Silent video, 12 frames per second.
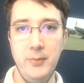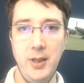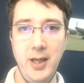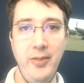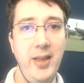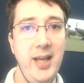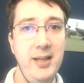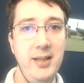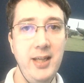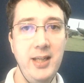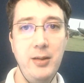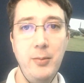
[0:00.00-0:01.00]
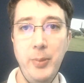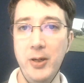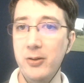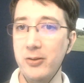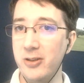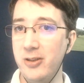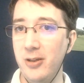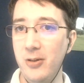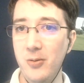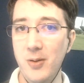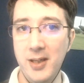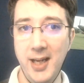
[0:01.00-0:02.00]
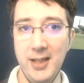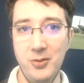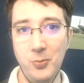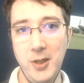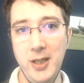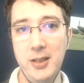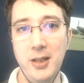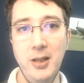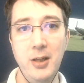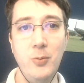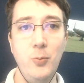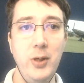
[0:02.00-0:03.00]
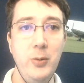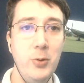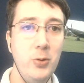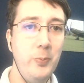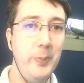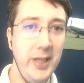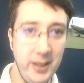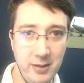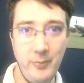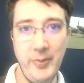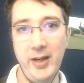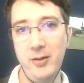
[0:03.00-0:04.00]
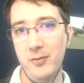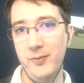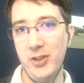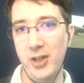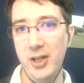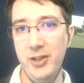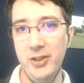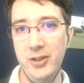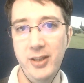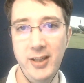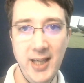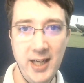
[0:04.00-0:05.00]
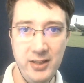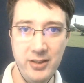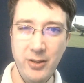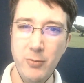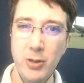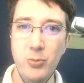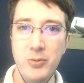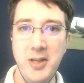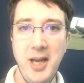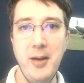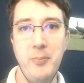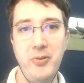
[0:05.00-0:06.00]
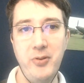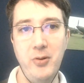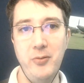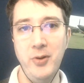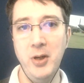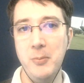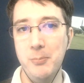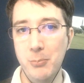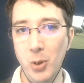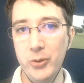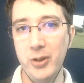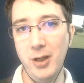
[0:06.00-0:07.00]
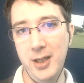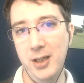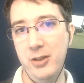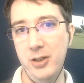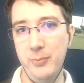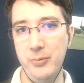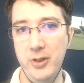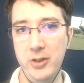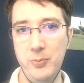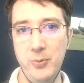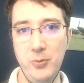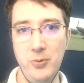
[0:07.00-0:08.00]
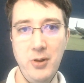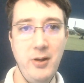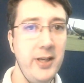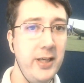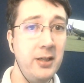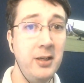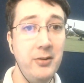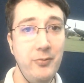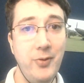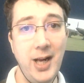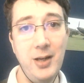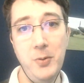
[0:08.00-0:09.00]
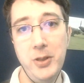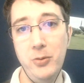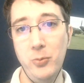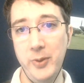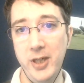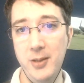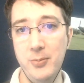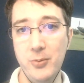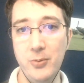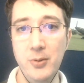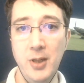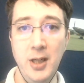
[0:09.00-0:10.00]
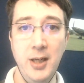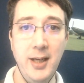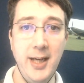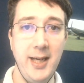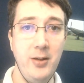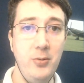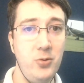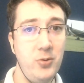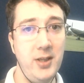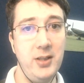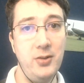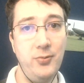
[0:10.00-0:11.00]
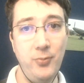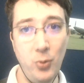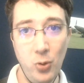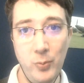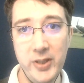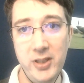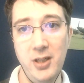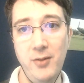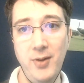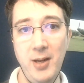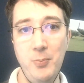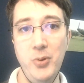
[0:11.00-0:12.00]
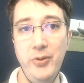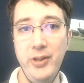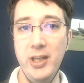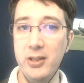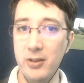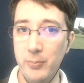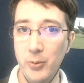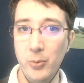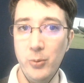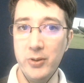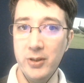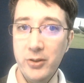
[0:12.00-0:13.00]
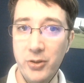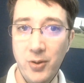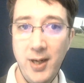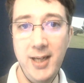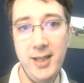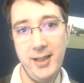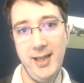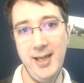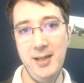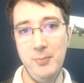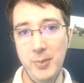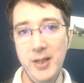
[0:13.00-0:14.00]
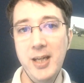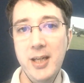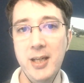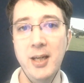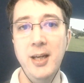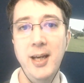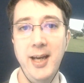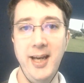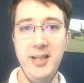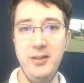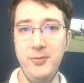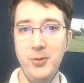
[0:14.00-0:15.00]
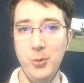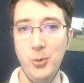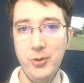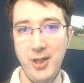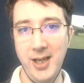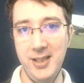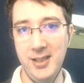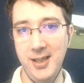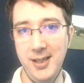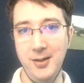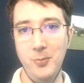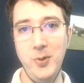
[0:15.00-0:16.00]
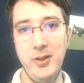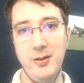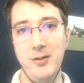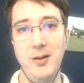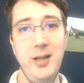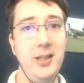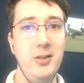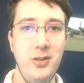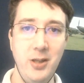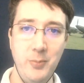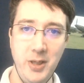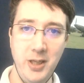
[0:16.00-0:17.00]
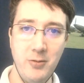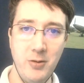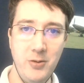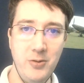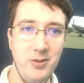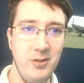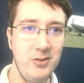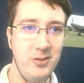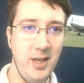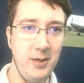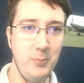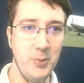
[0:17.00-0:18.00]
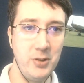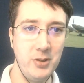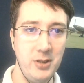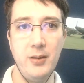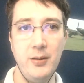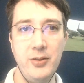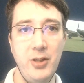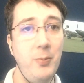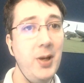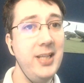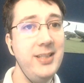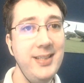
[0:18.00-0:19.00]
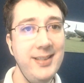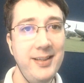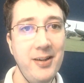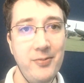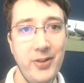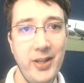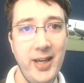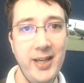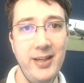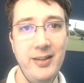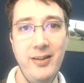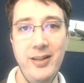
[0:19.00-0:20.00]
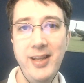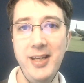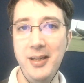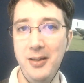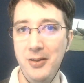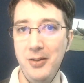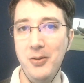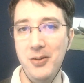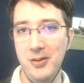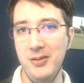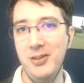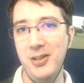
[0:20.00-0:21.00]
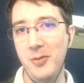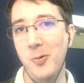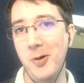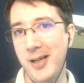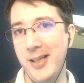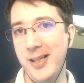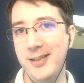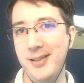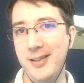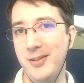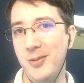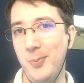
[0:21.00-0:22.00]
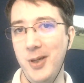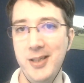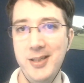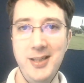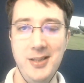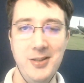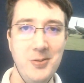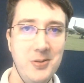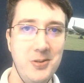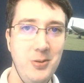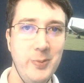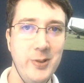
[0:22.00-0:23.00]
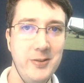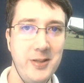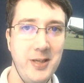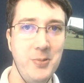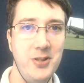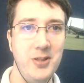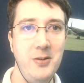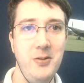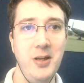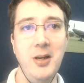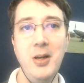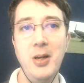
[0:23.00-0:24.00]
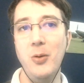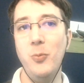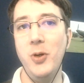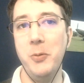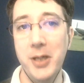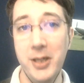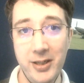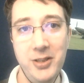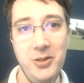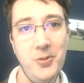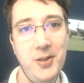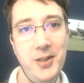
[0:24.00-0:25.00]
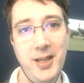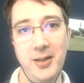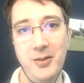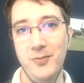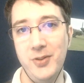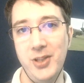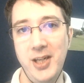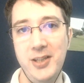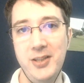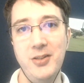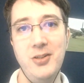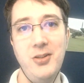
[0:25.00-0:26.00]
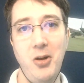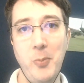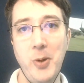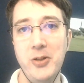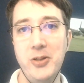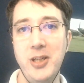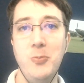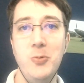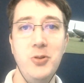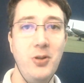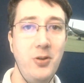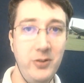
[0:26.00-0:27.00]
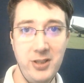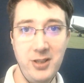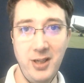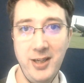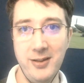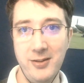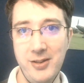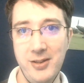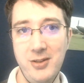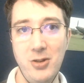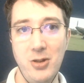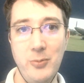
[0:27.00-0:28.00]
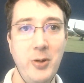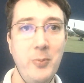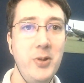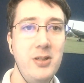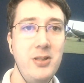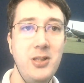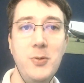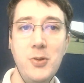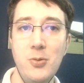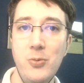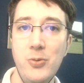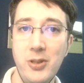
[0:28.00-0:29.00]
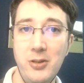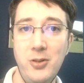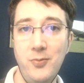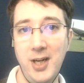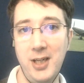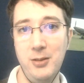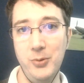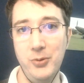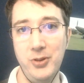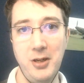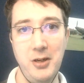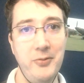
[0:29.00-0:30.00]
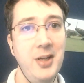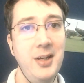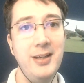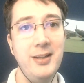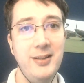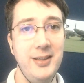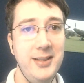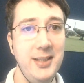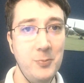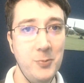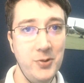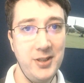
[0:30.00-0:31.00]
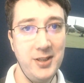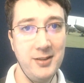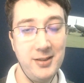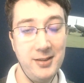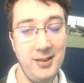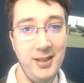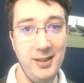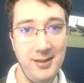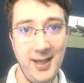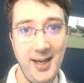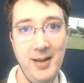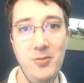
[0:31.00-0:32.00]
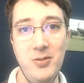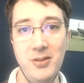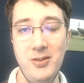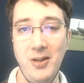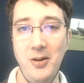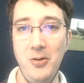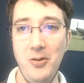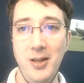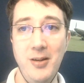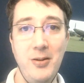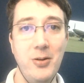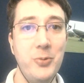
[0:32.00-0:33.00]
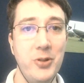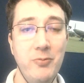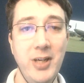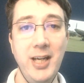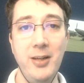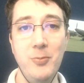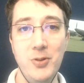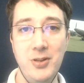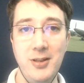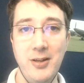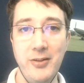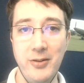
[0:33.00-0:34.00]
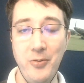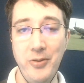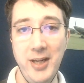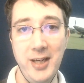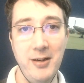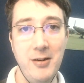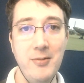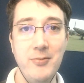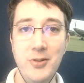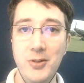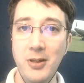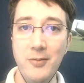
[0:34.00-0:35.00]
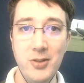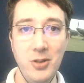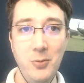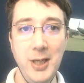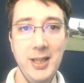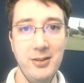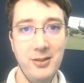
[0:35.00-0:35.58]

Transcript: And then in part two next week, we will pick up that conversation and get into the real depth of modern leadership principles like valuing your people, how transformative empathy, support and training can be, and of course, ending with our Leadership Heroes segment. So plenty to cover there. And I think you can see why this is split into a two-part episode. We were enjoying that conversation so much. It was honestly hard to stop. And because it was all such valuable stuff, I didn't want to cut anything out. So the only option really was to cut the whole thing in half and do it over two weeks.